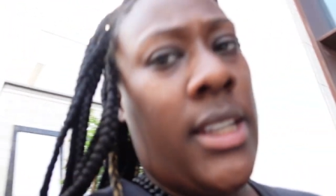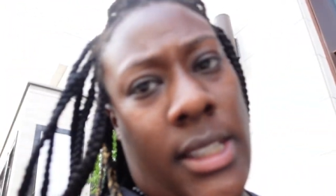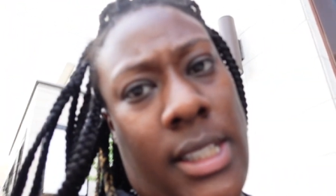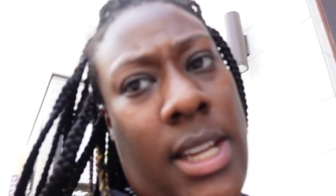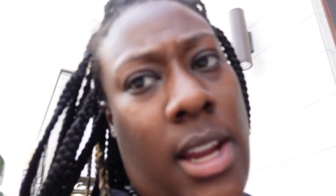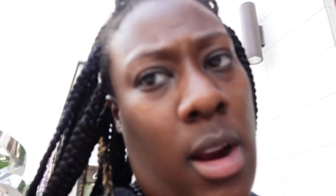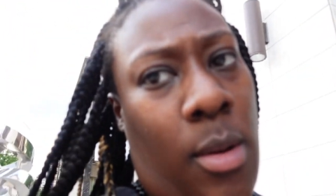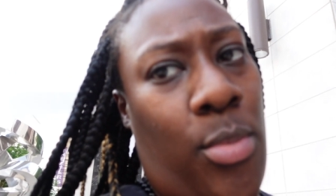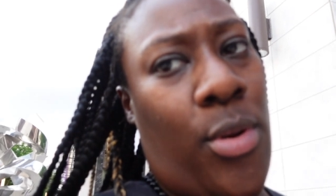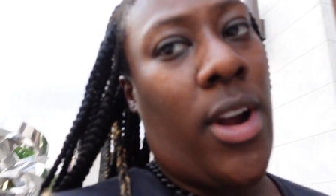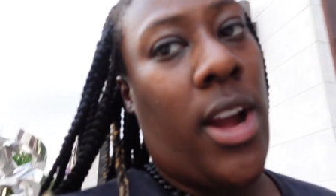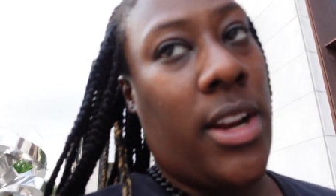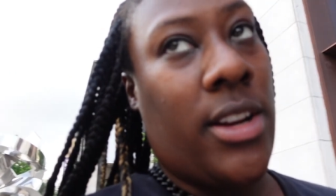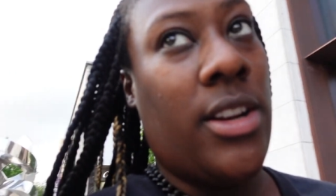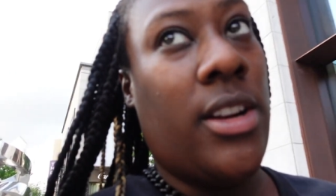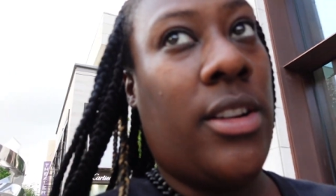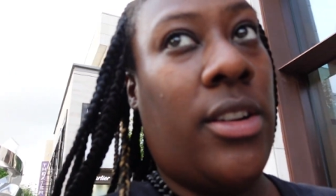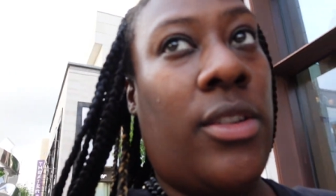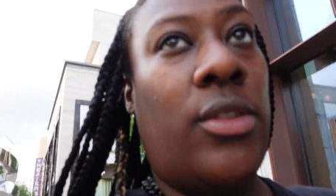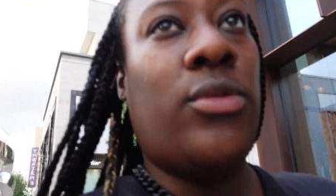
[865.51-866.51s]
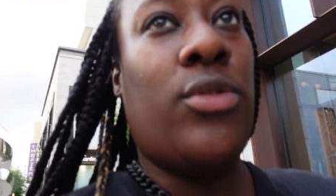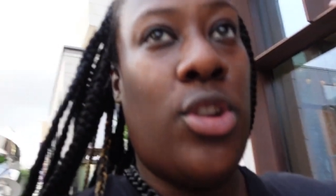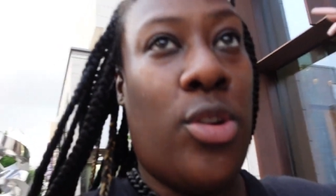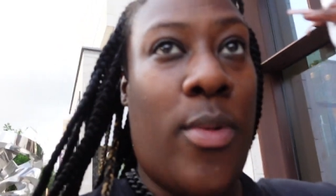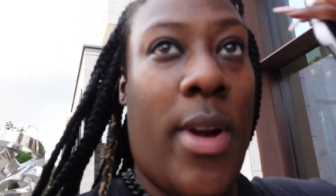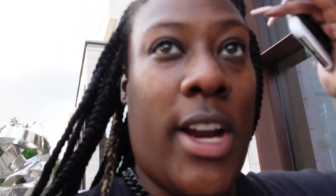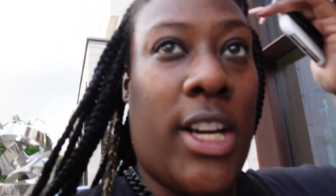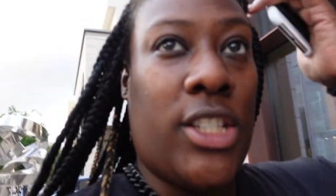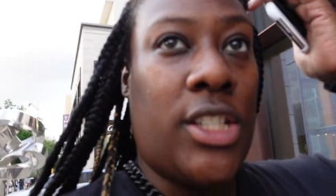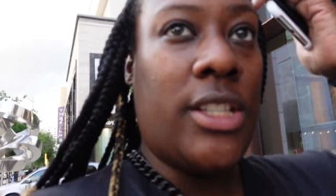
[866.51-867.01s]
terrible at
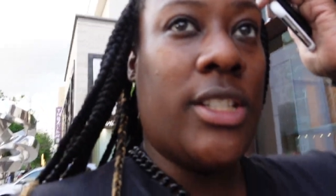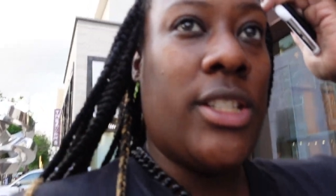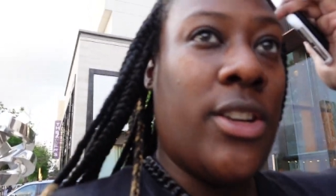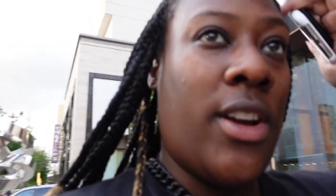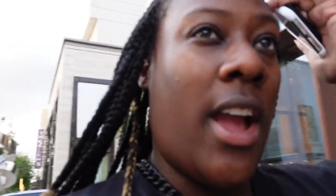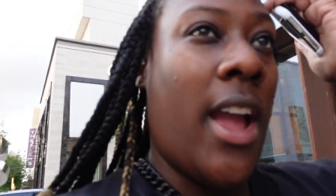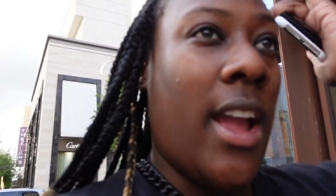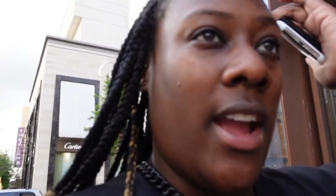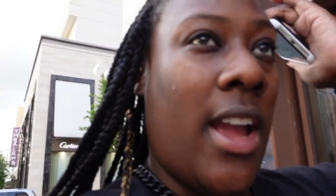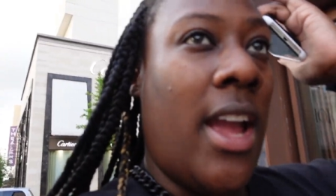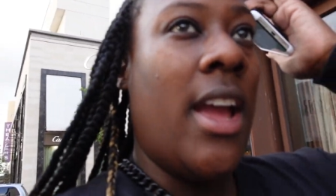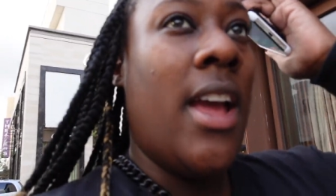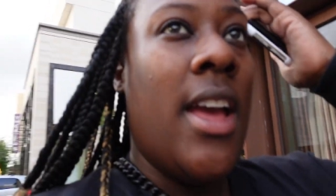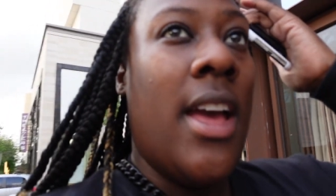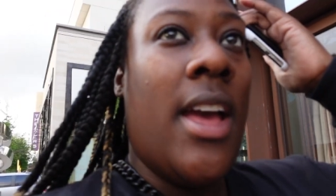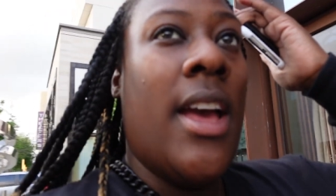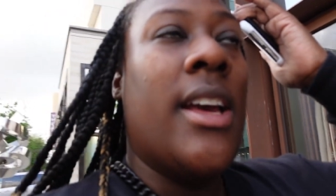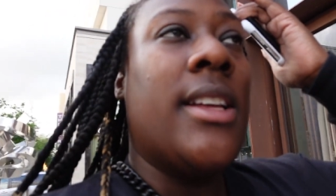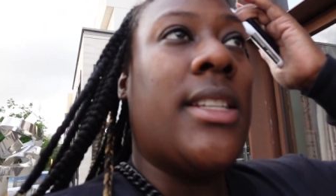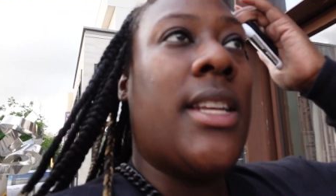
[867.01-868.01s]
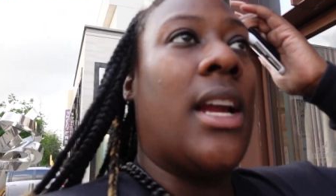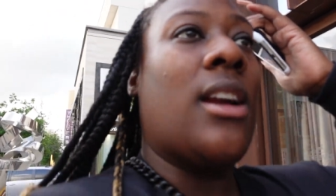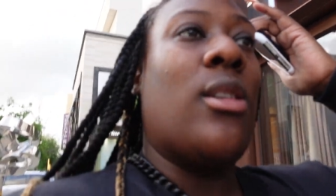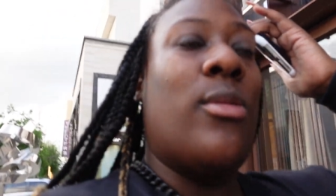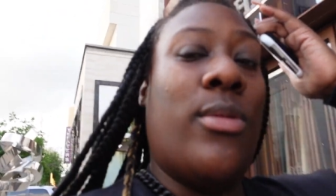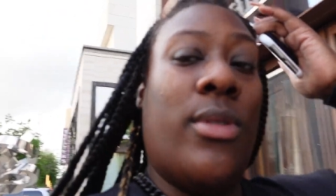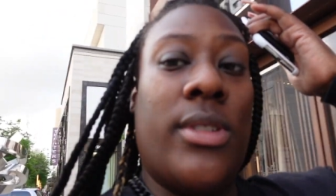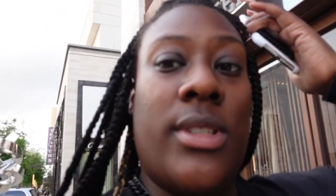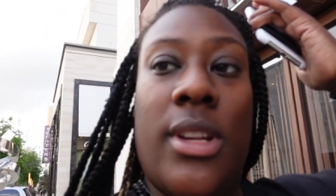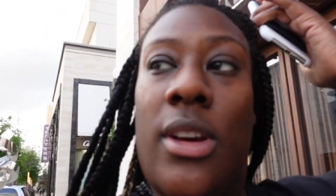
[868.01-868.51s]
directions, okay?
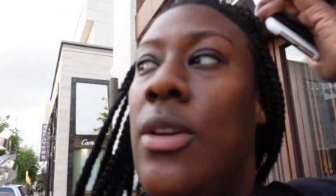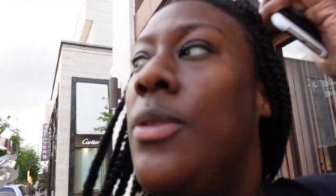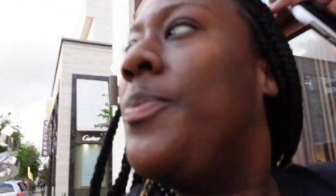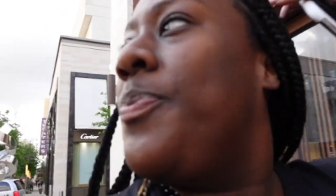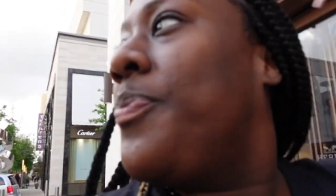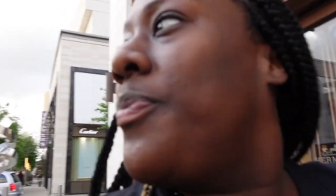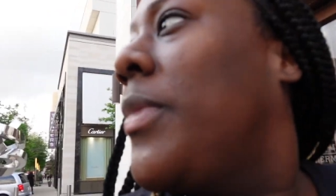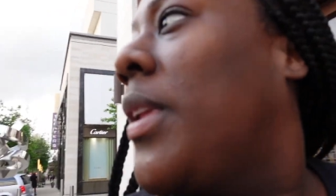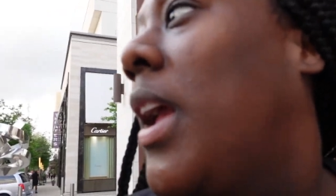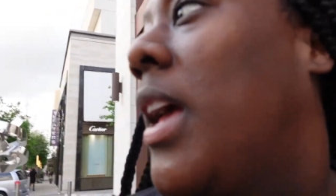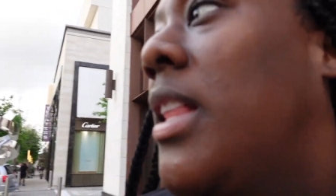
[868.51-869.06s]
Terrible. So it